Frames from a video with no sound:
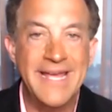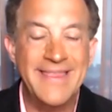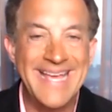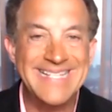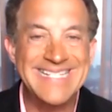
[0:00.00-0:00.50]

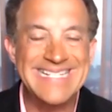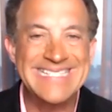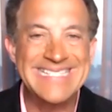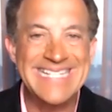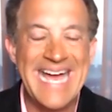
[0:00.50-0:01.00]
and that's
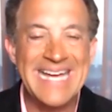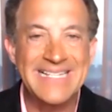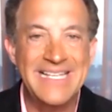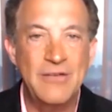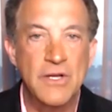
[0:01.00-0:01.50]

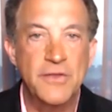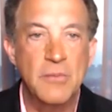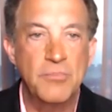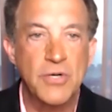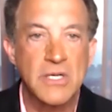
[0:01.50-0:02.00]
exactly what the
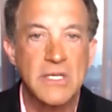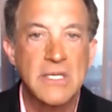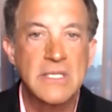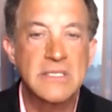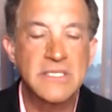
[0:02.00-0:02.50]
book
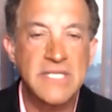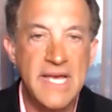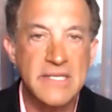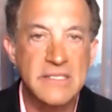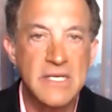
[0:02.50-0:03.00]

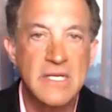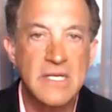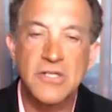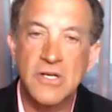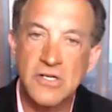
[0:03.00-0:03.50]
says.
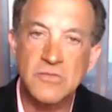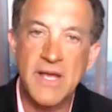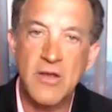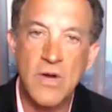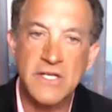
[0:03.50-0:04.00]
So mm-hmm. here's
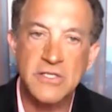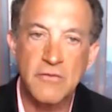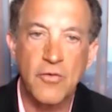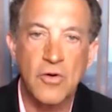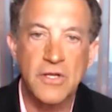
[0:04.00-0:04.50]
my question
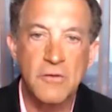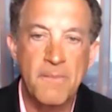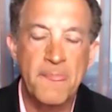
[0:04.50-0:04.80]
for you.